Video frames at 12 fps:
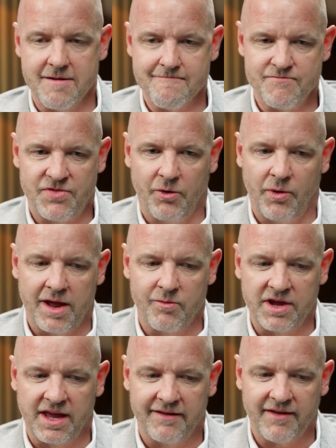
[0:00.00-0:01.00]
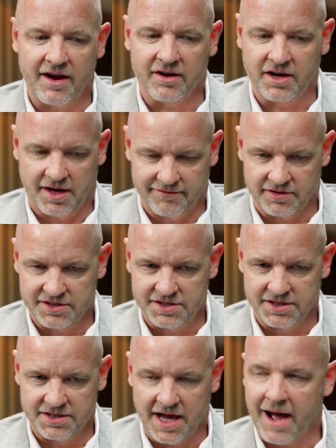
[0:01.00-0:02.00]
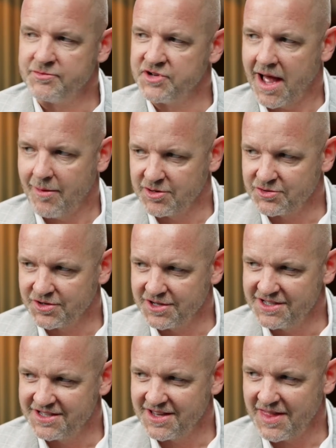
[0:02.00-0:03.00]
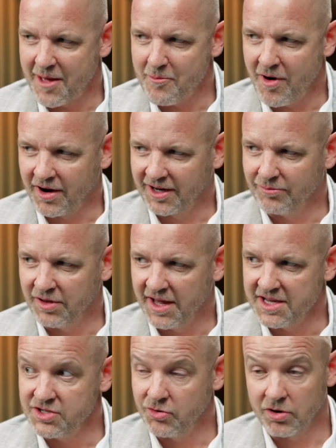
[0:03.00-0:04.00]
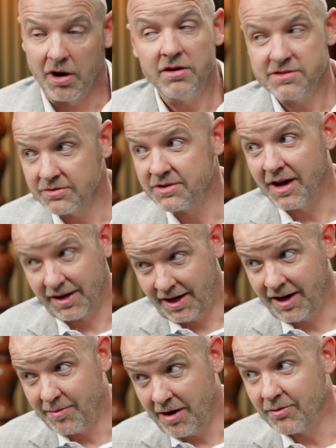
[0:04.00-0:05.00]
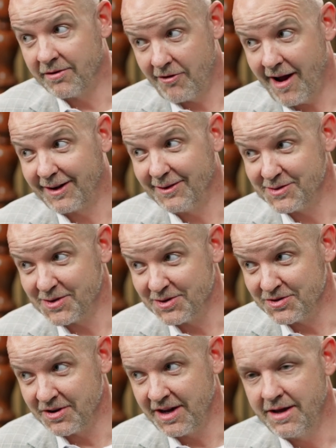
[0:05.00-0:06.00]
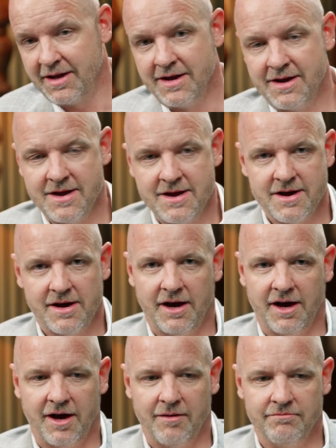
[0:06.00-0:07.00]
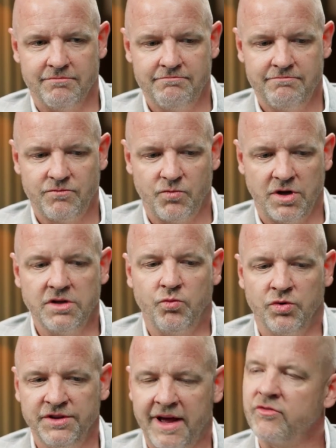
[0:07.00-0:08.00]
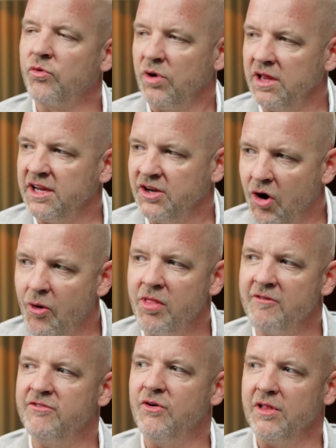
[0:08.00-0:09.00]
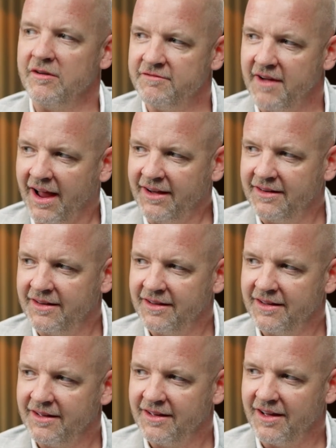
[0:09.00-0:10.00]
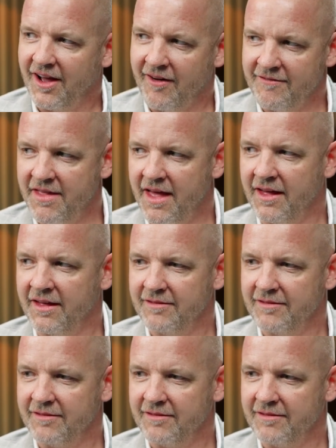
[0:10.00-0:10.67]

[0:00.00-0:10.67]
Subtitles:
The way we gave air cover to the optometrists in that marketplace who are also talking about refractive surgery. We'll never really know the full effect of the